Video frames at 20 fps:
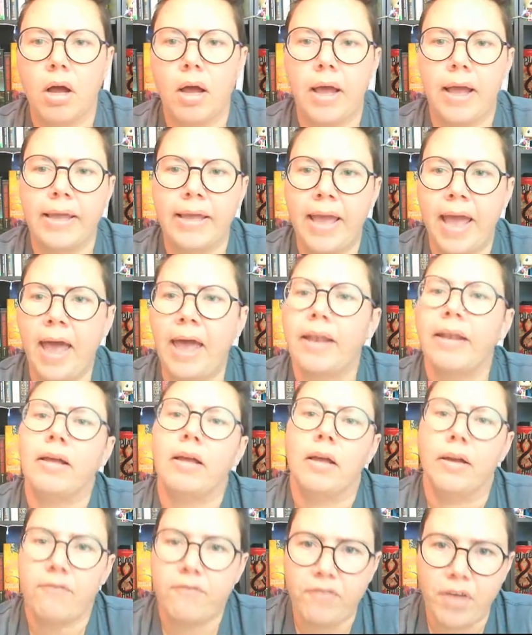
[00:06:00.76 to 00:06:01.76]
again,
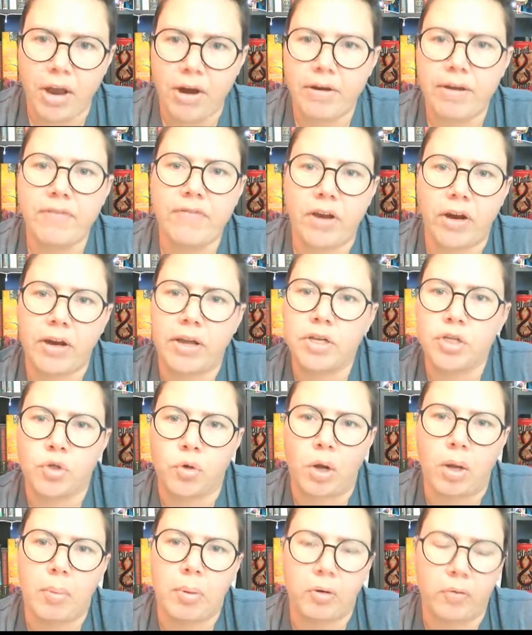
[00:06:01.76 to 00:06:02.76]
very, very
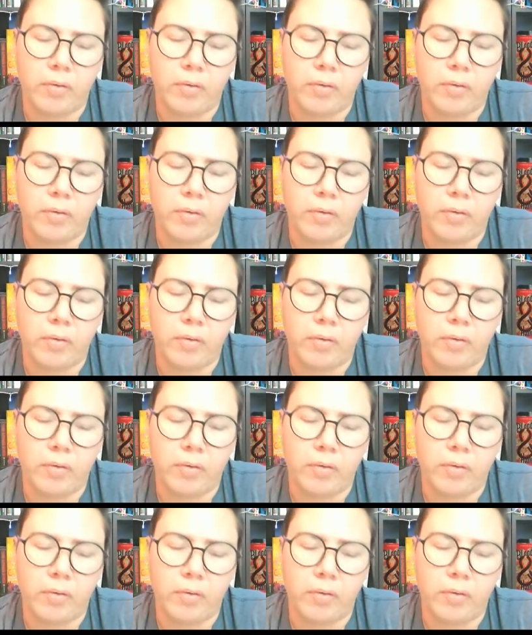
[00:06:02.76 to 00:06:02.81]
enjoyable